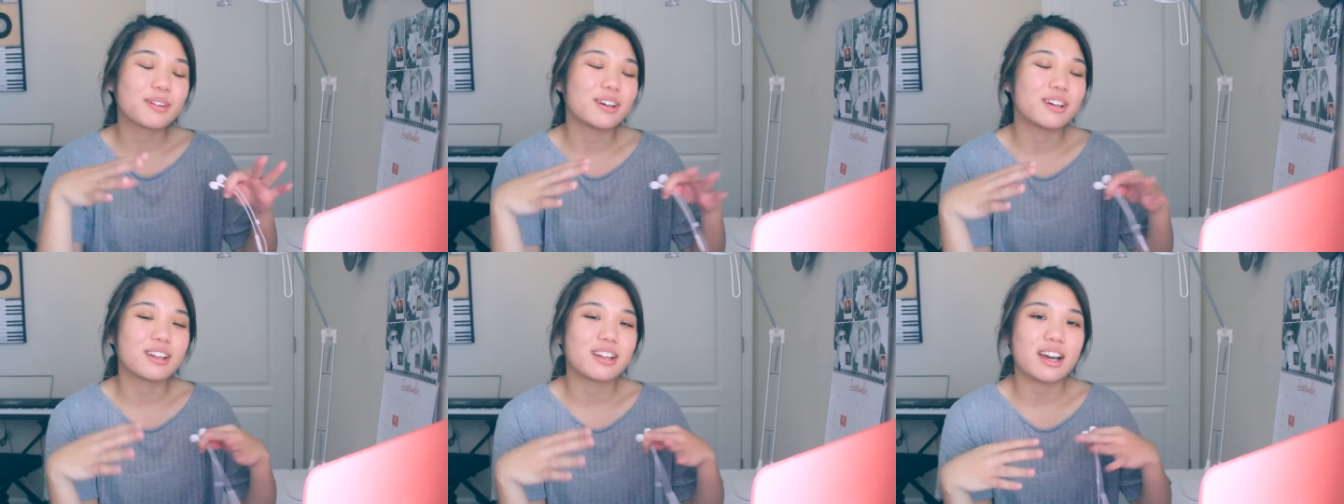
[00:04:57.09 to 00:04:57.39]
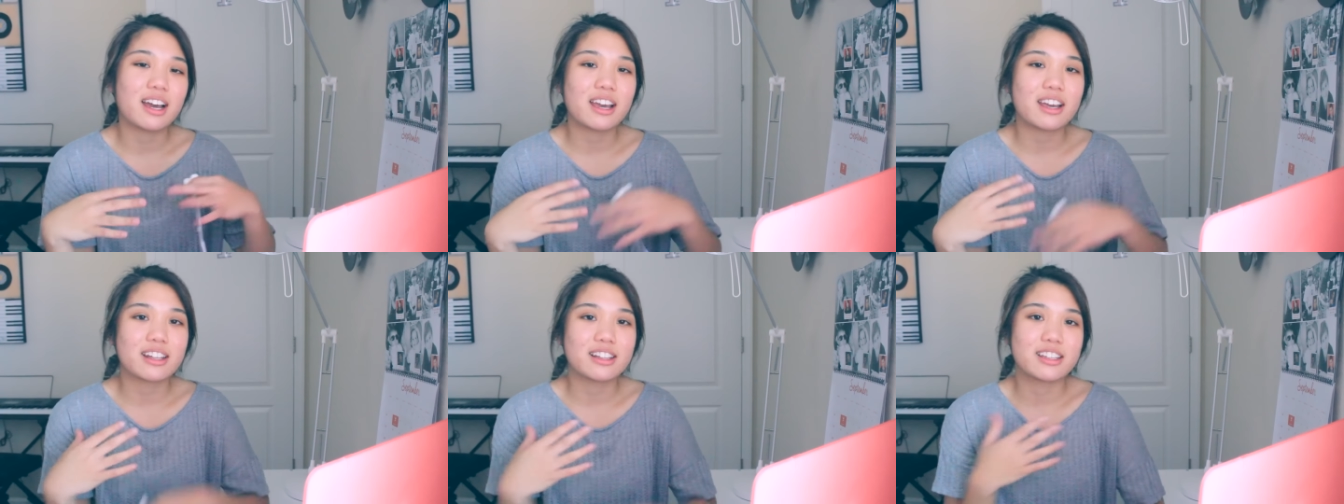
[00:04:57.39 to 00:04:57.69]
but
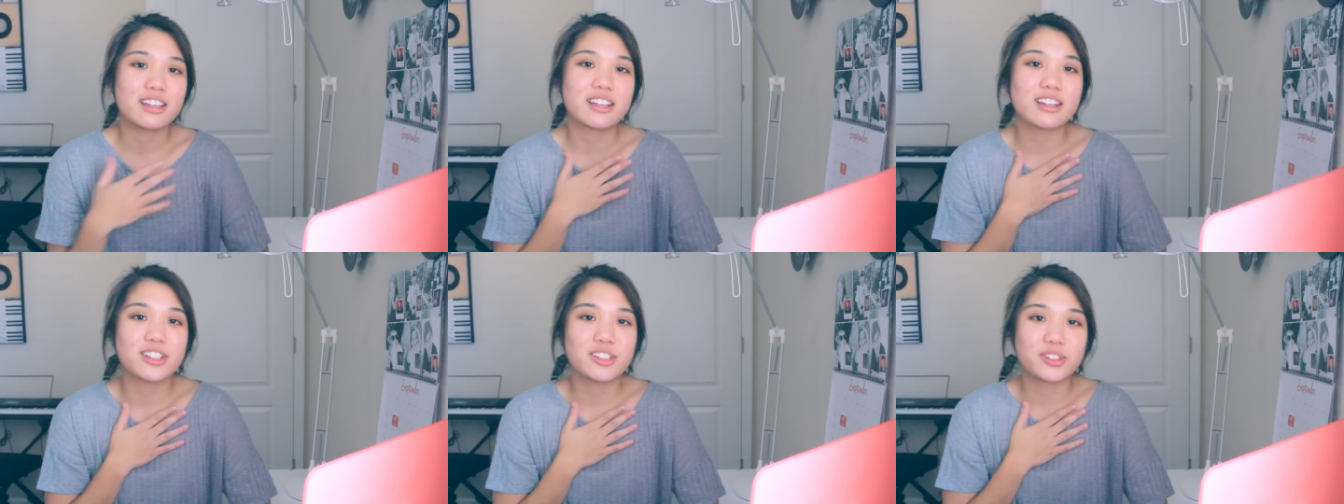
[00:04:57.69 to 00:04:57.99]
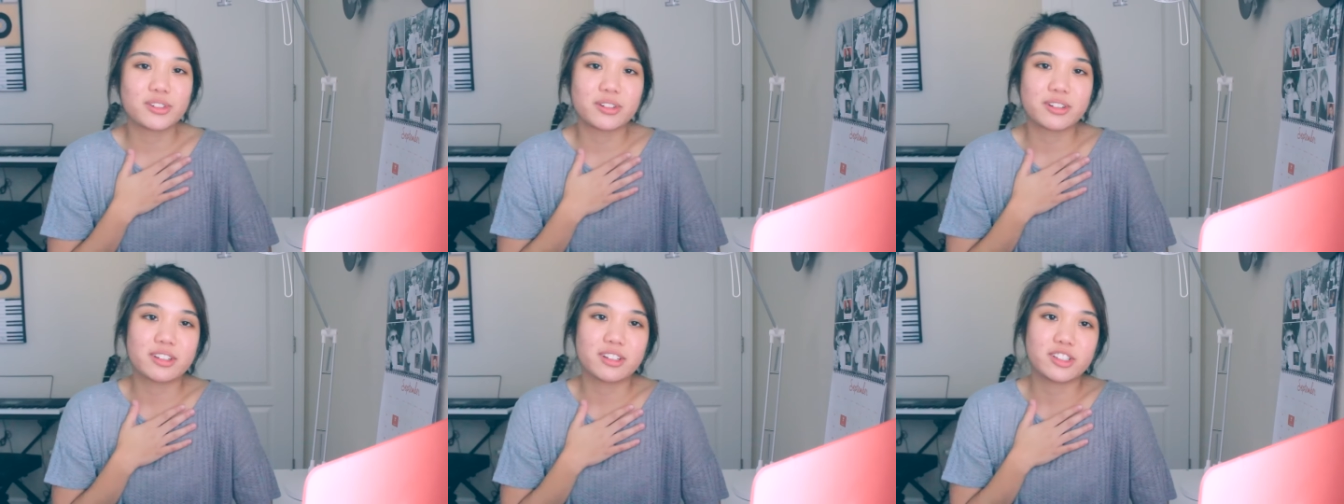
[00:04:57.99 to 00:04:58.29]
I did
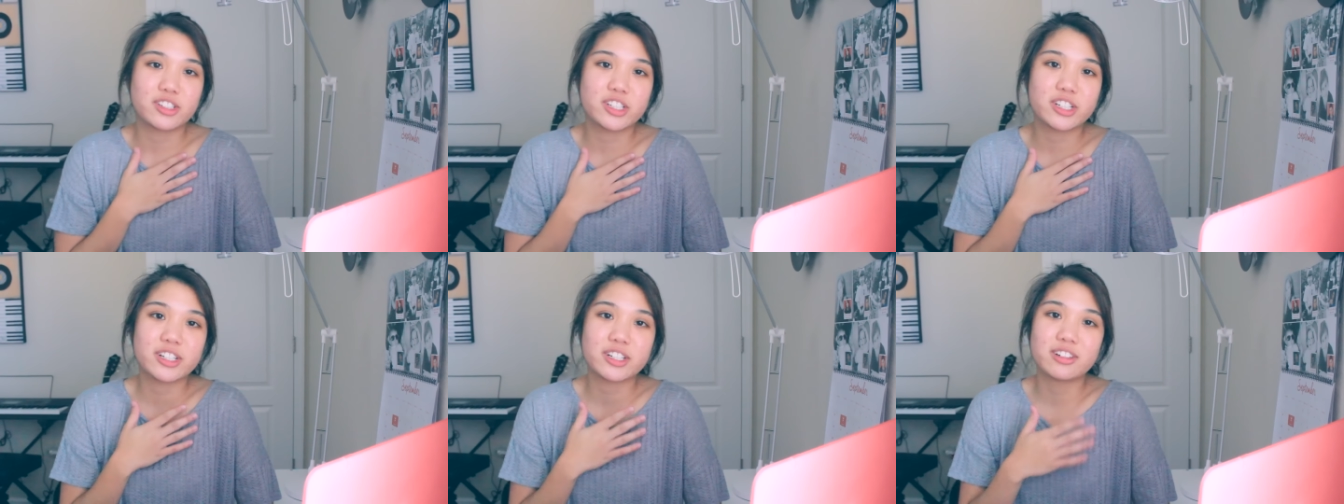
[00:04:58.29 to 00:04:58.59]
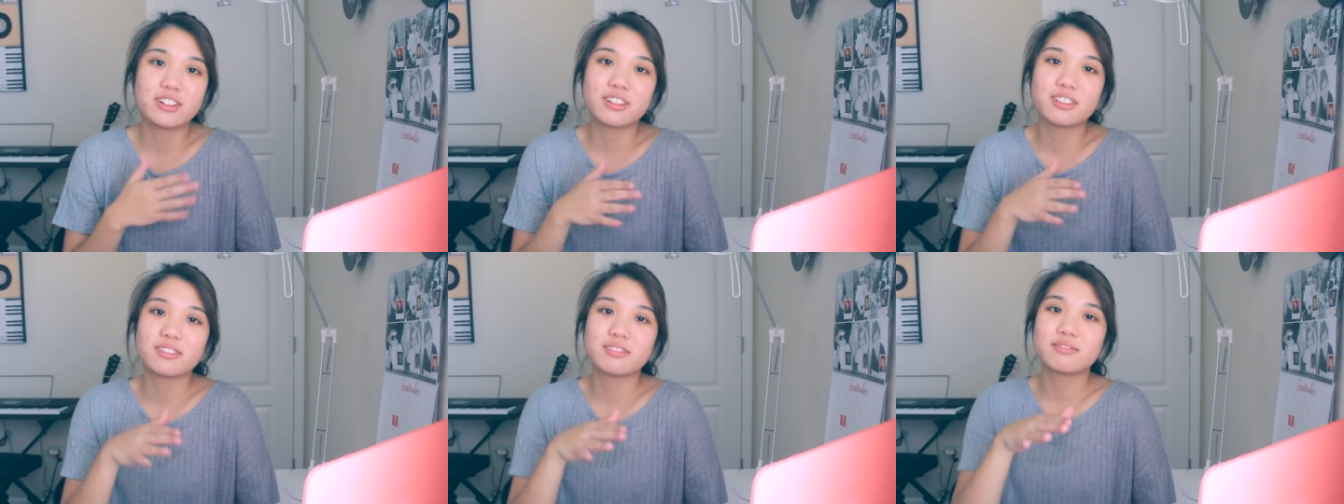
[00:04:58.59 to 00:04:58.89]
enjoy the
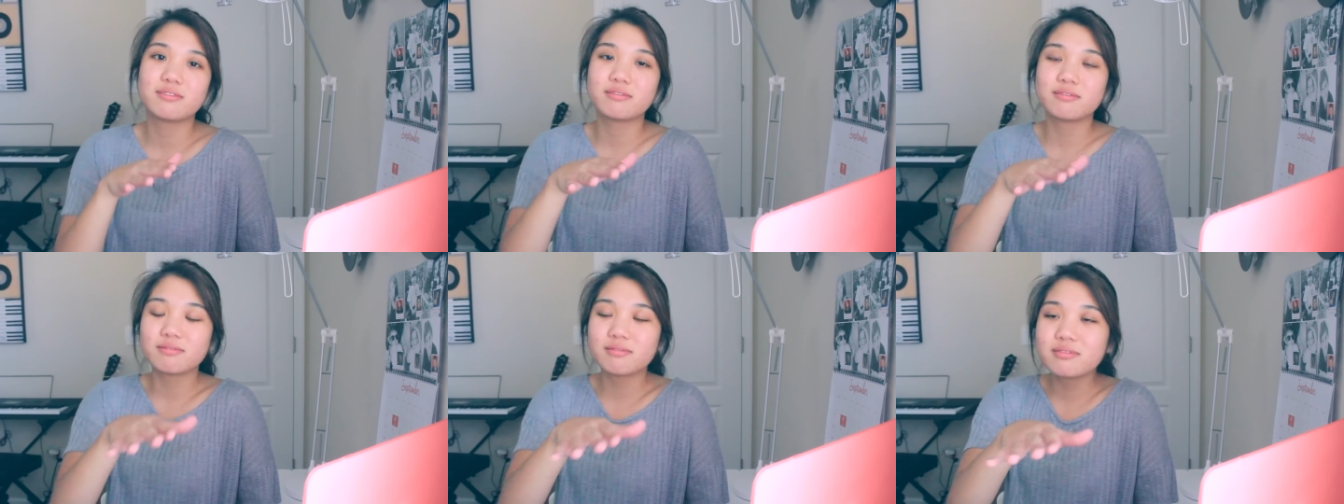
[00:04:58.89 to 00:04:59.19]
chill